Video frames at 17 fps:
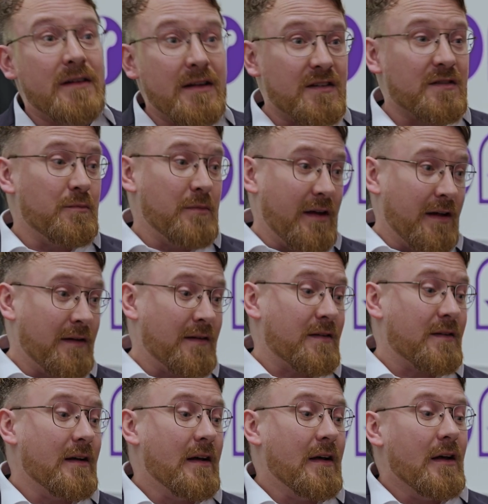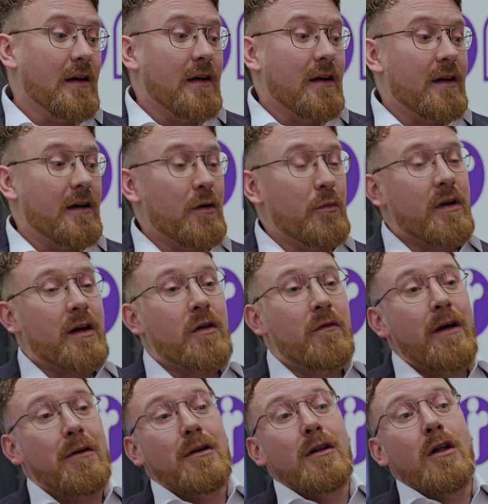This means we got a
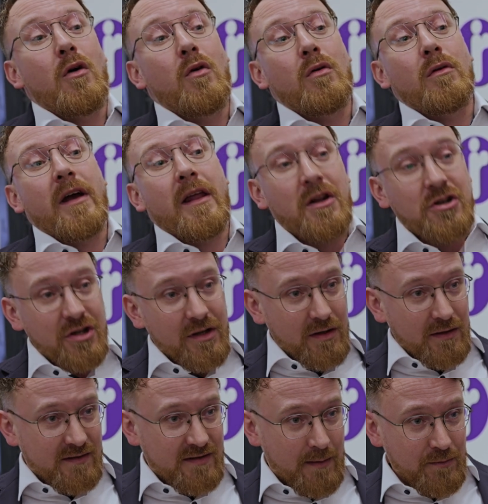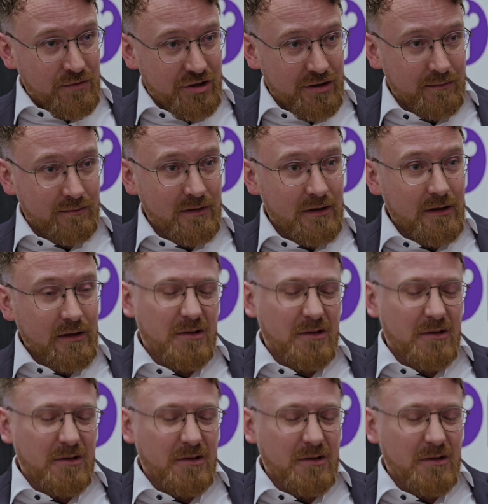very low energy consumption.